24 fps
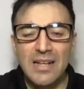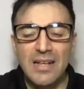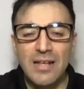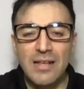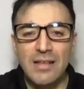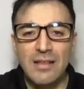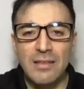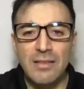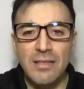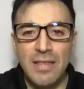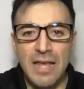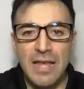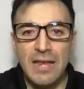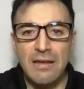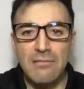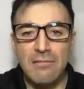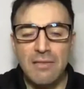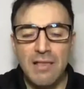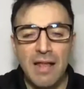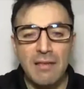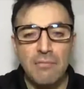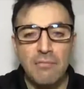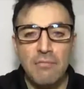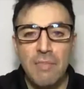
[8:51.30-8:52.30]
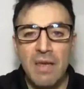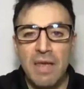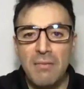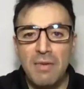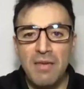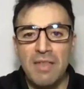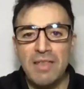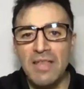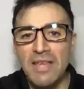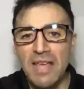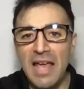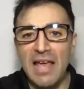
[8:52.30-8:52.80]
Then that maybe
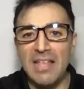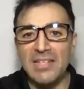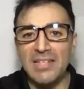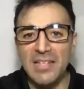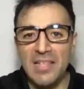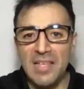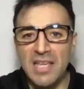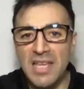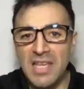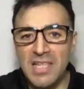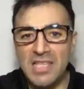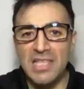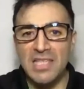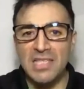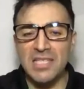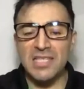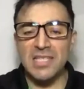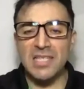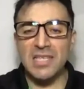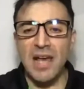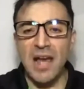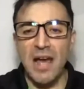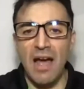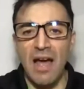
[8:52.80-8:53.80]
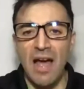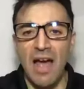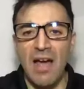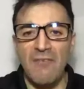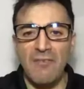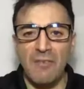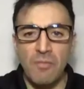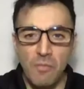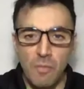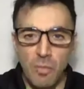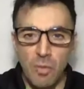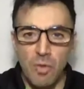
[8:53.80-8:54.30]
indicates that the kidneys have
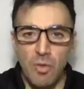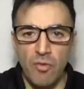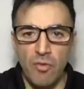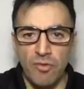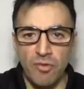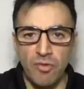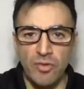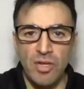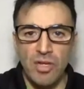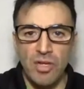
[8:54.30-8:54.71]
improved